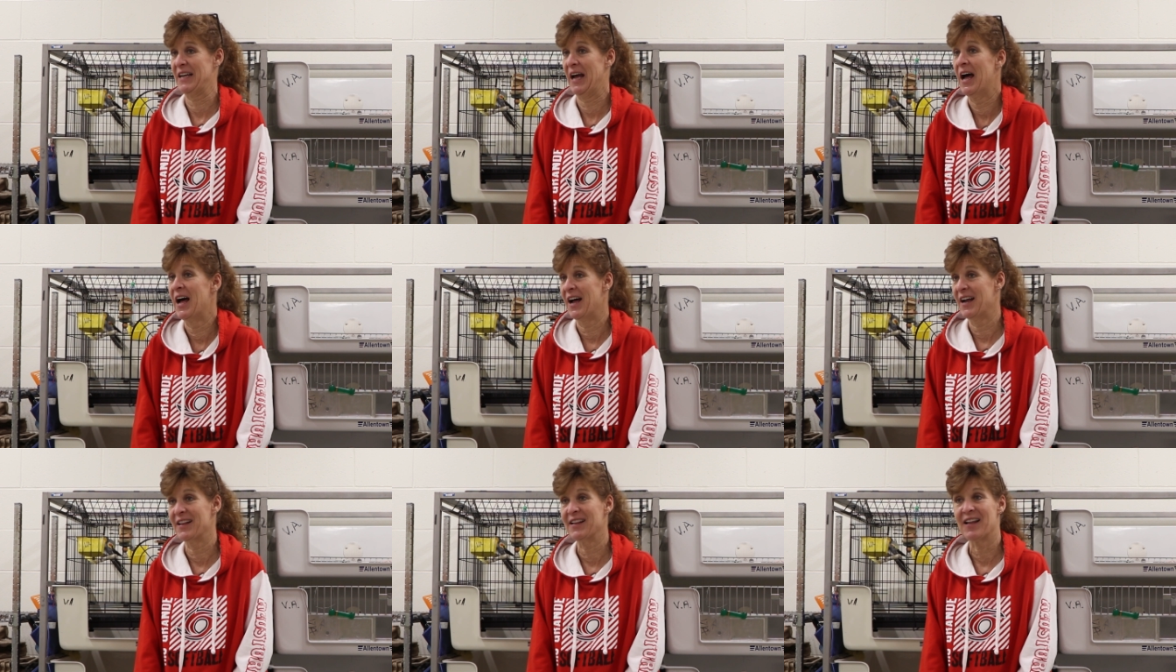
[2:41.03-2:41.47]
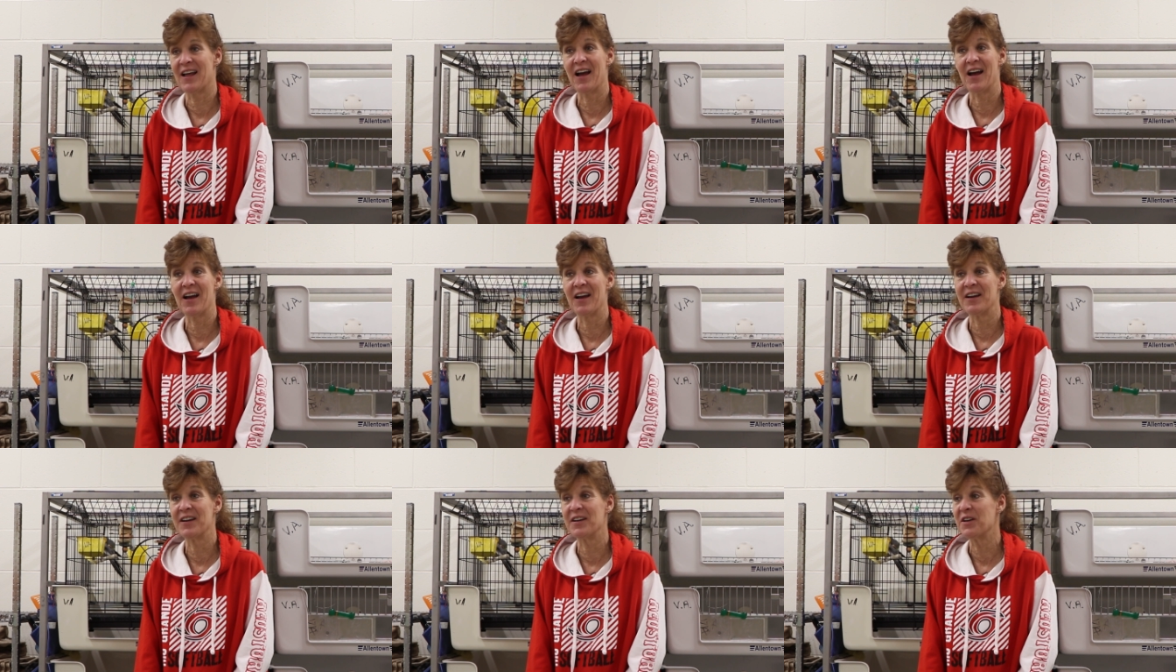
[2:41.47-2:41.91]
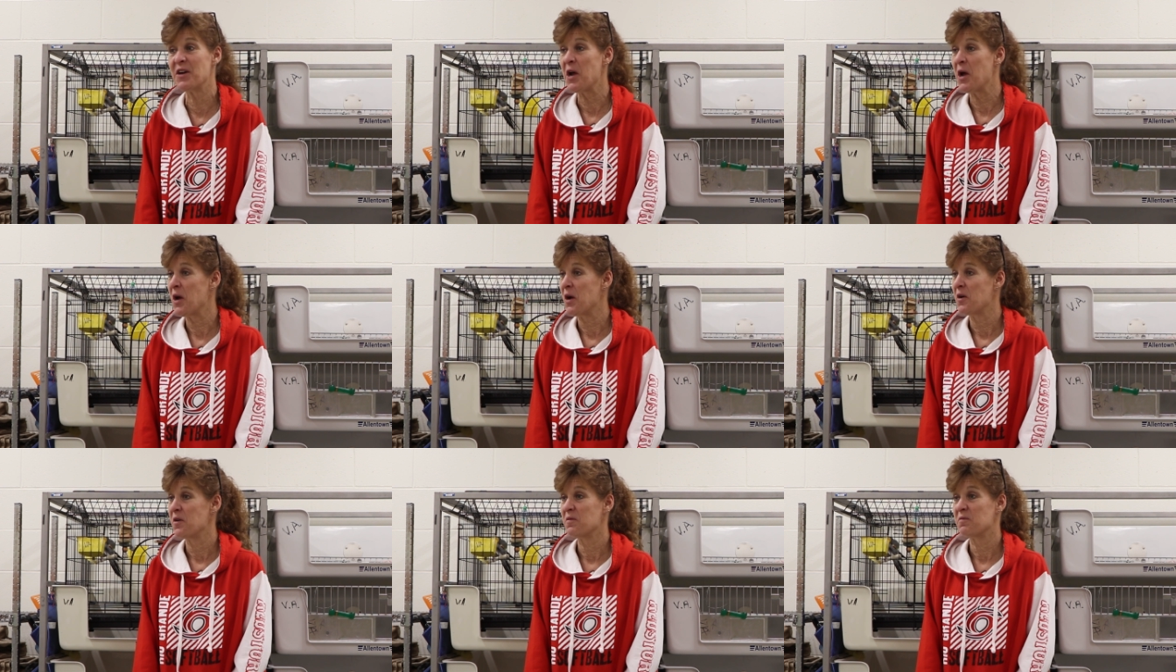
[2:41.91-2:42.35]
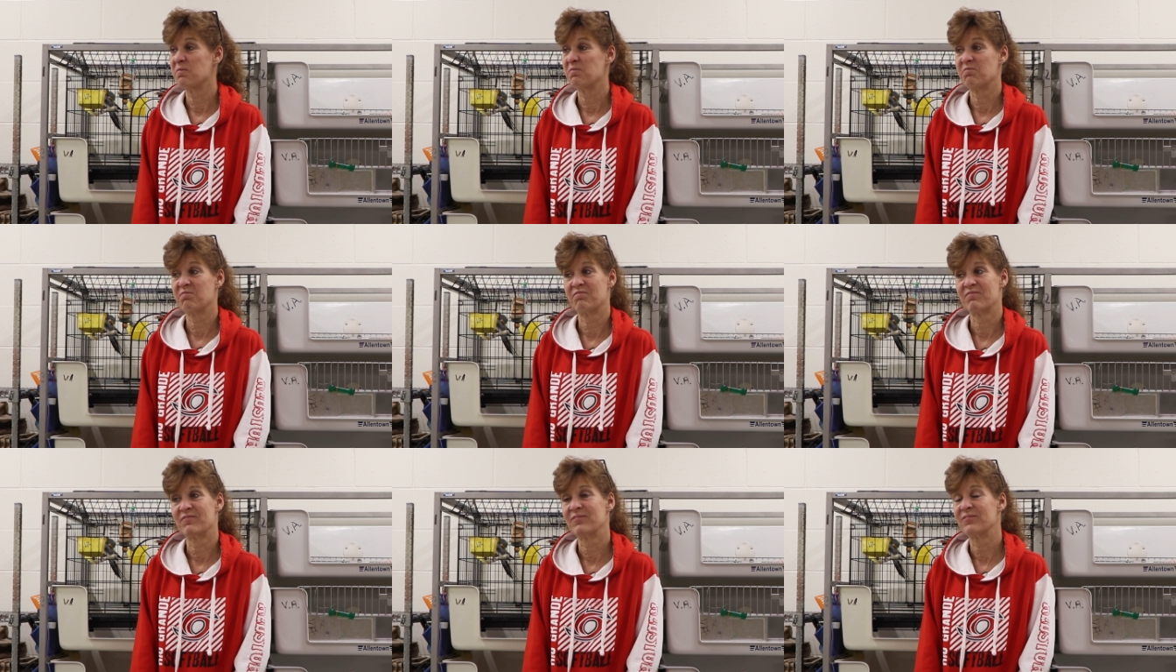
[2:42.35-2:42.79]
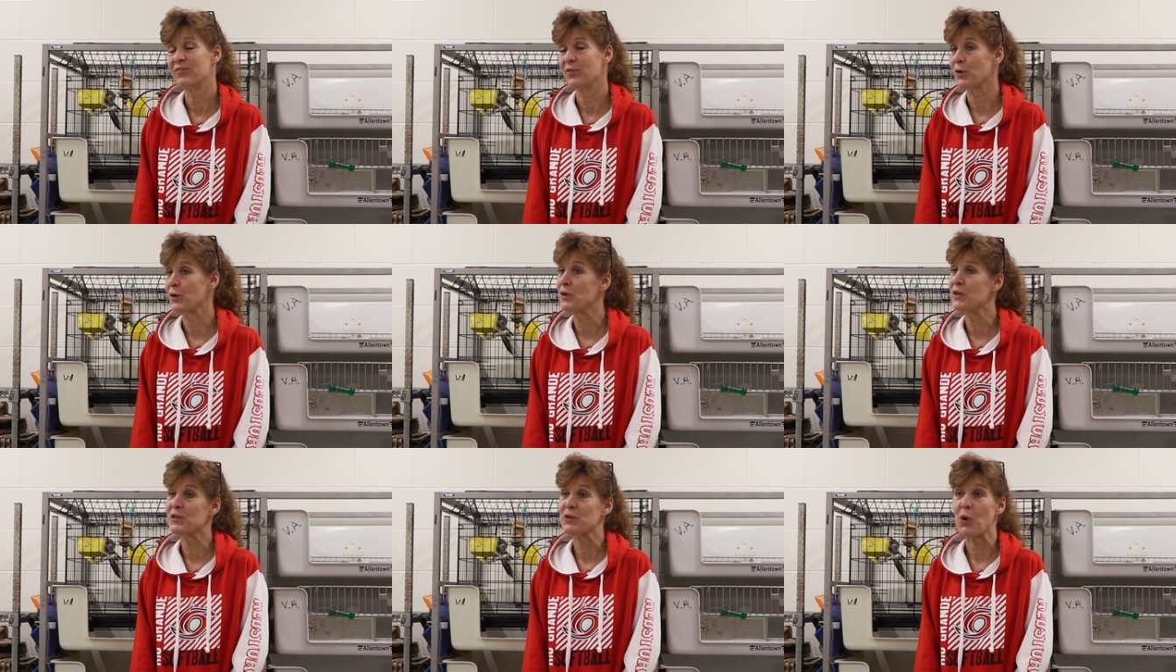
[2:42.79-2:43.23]
Skyline
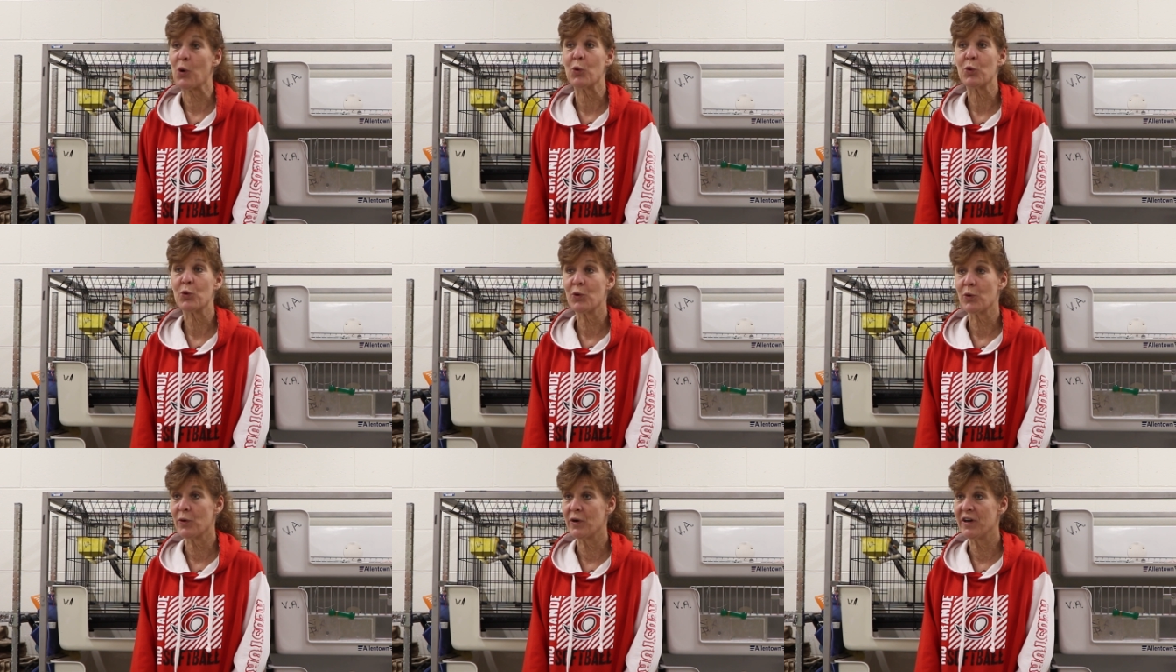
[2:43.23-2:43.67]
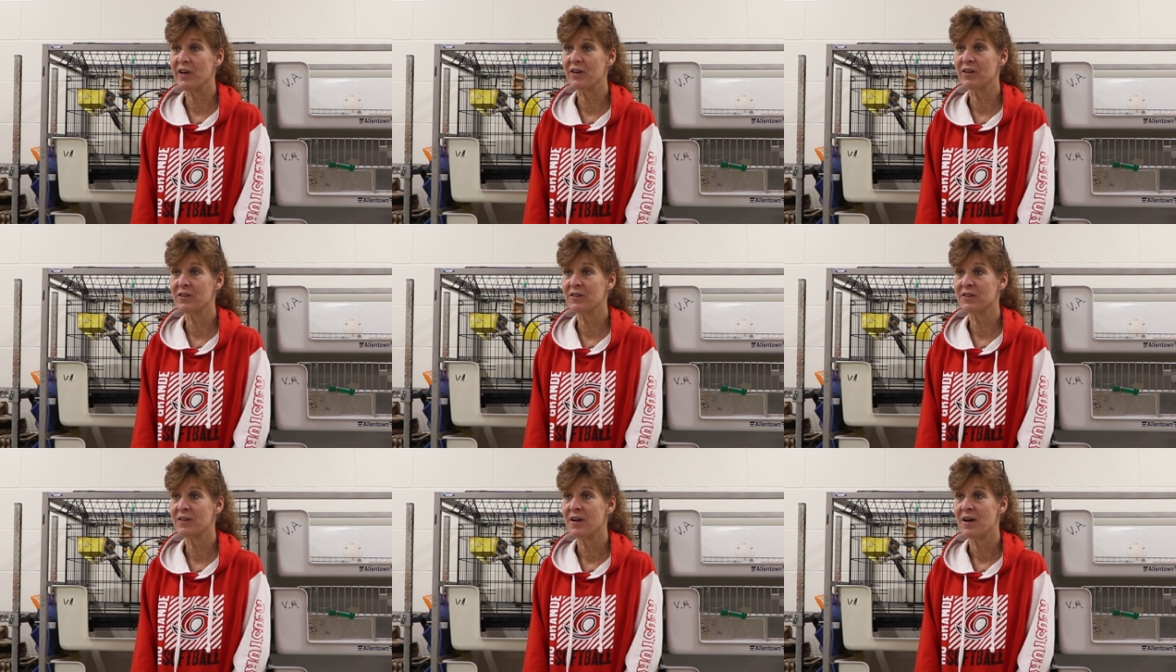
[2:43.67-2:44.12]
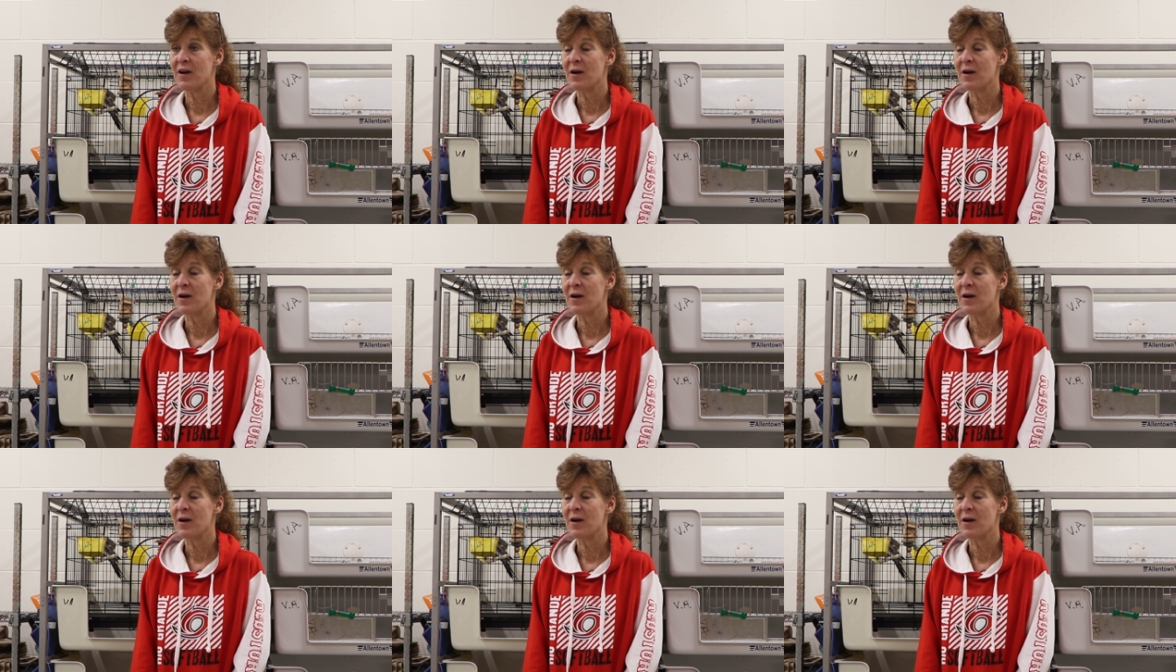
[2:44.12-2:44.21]
for his whole career